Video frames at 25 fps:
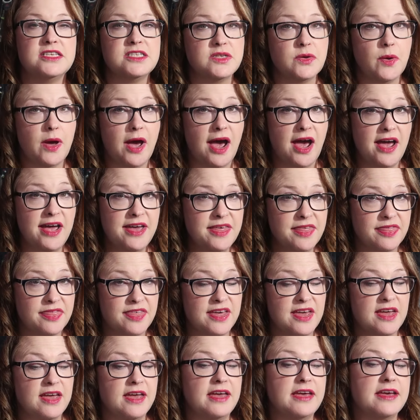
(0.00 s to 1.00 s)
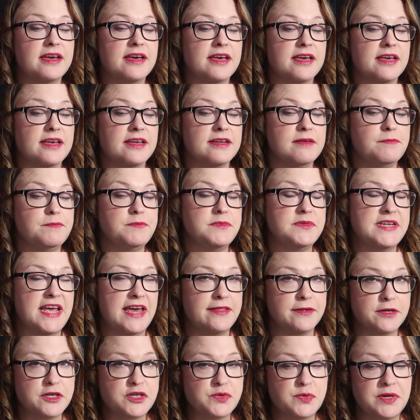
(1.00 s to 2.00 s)
So I think
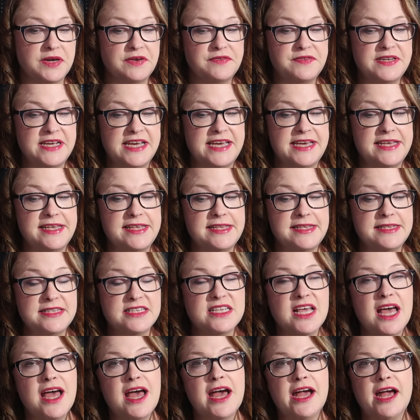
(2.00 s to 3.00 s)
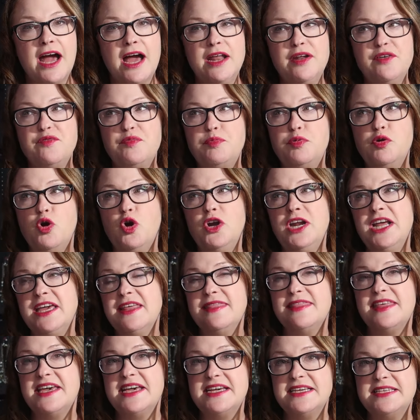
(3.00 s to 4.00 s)
Taylor Swift is kind of
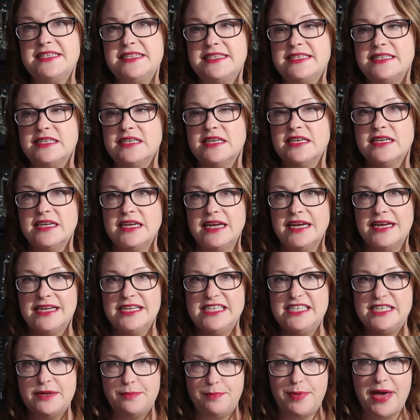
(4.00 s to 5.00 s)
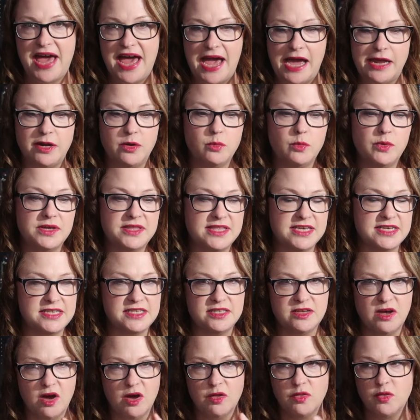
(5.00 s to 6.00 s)
putting this to bed with this
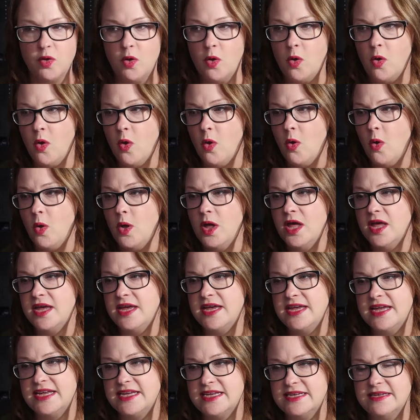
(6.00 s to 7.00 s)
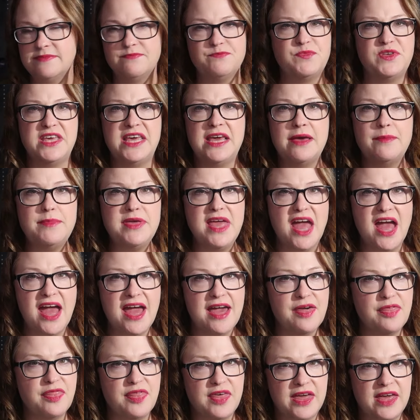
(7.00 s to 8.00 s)
song. The whole
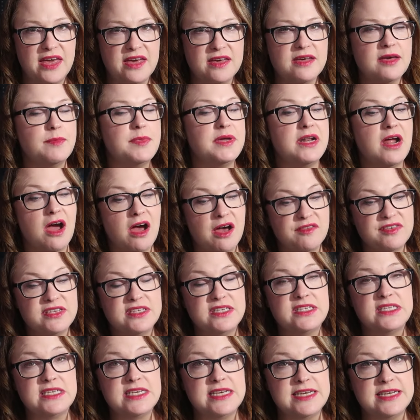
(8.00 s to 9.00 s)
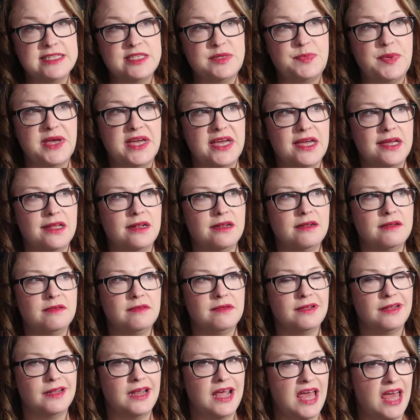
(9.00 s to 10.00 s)
Kimye thing, I mean, obviously it's been
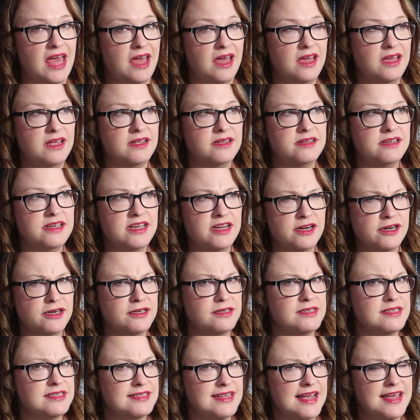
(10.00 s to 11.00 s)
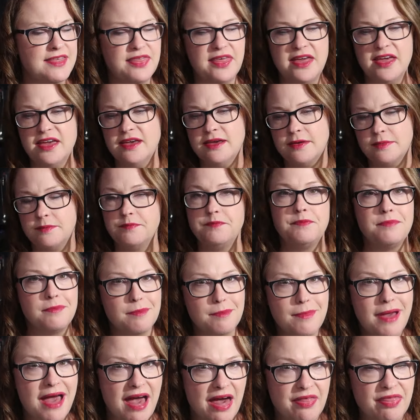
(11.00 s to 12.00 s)
eight years, I think,
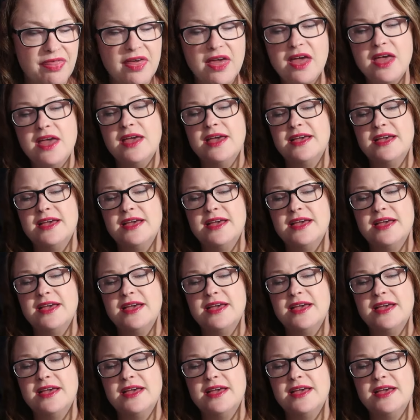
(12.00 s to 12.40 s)
math.